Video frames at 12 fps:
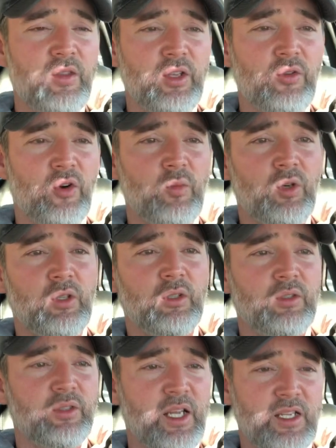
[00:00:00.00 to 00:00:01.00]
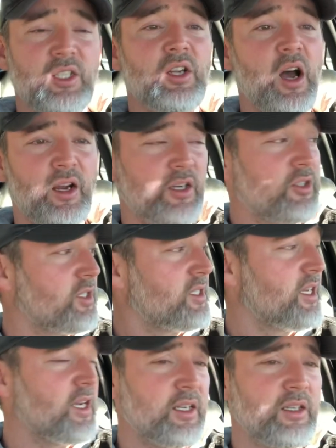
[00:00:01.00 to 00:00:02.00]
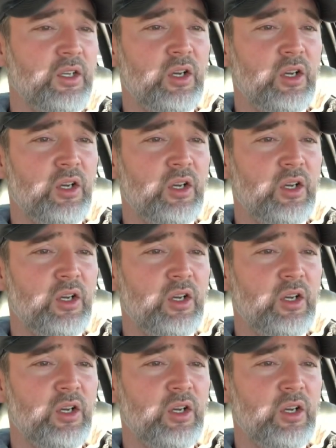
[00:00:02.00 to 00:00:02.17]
than normal, and stock I should say,